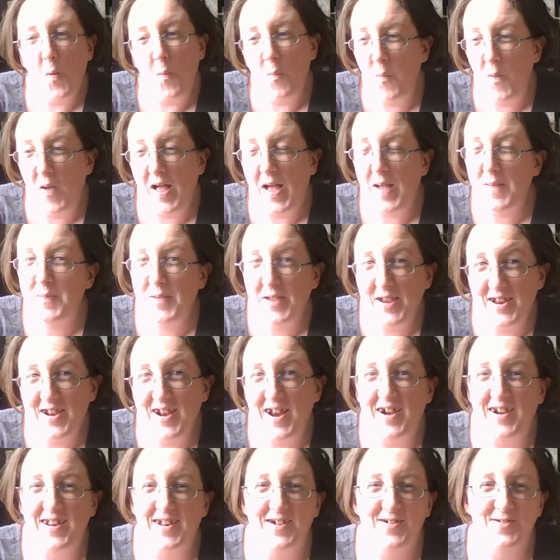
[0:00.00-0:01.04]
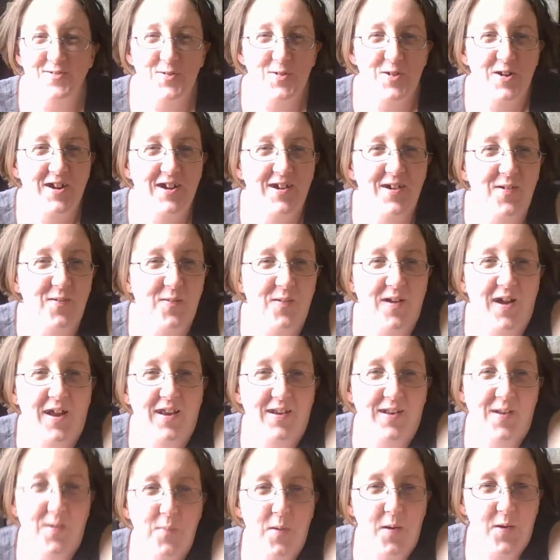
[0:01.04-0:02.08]
Well, I plan on it, Aurora,
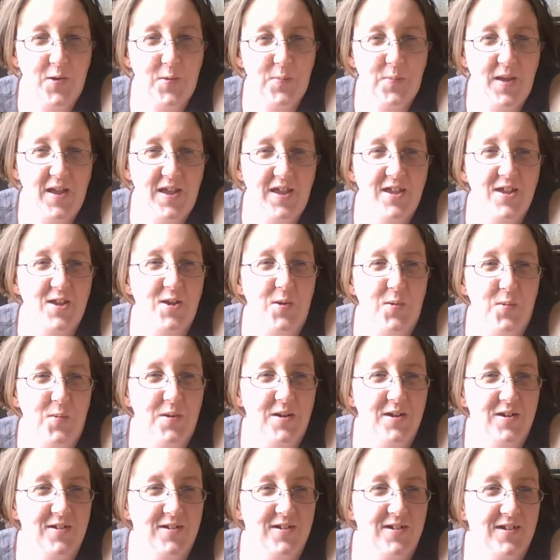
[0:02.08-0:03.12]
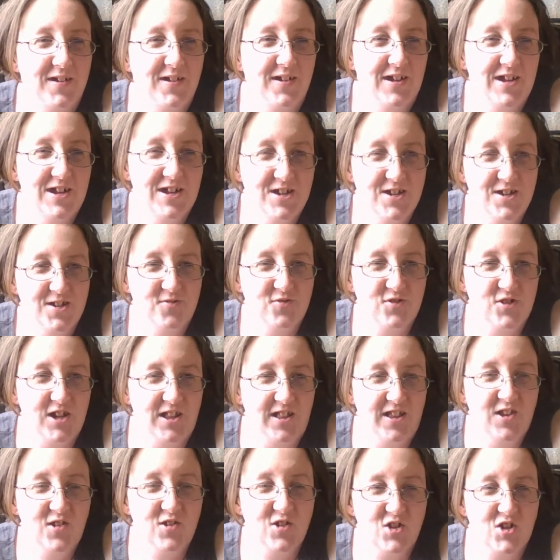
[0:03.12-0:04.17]
and I'll probably pay you for
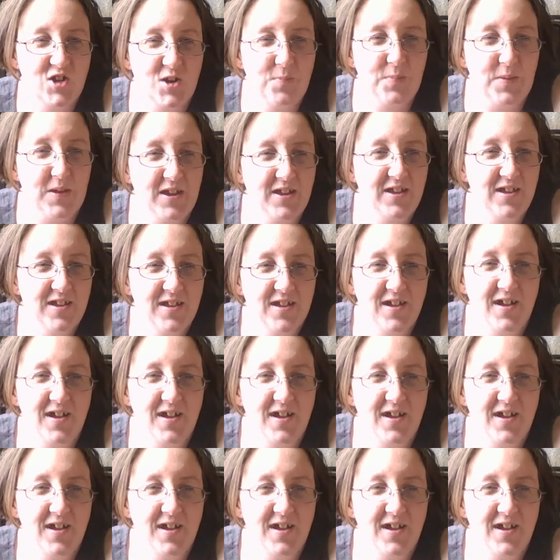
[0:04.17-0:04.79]
at least your shipping.